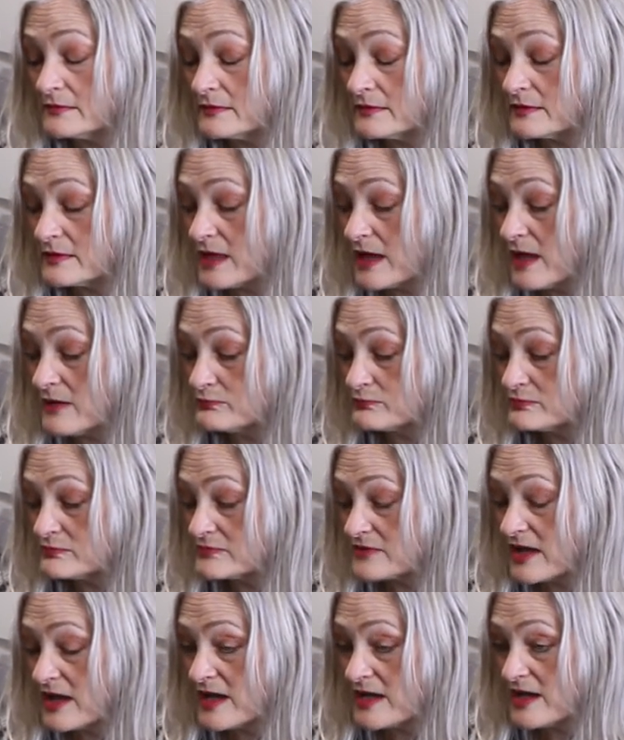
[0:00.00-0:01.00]
I was a
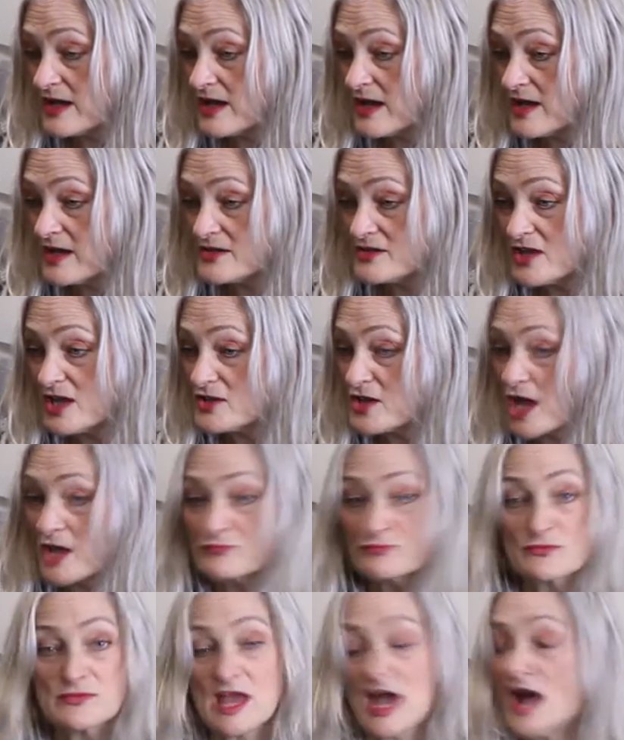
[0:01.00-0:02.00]

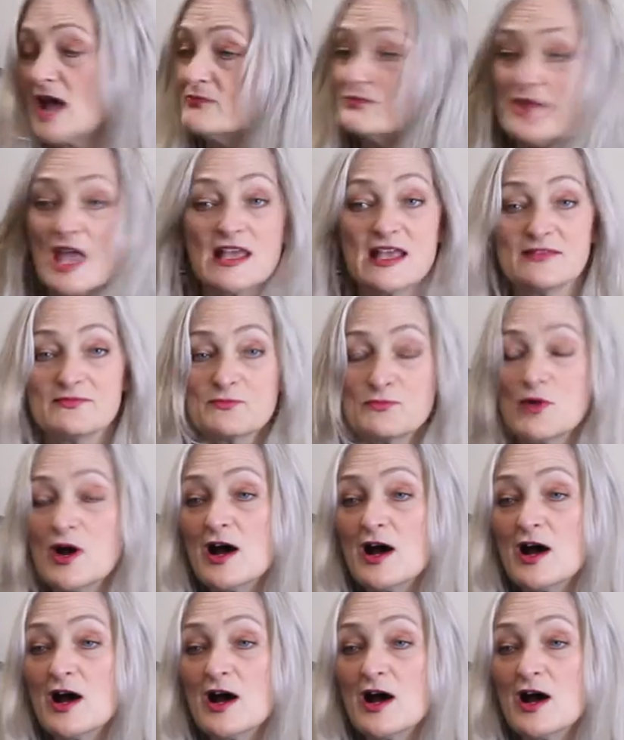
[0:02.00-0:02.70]
firefighter.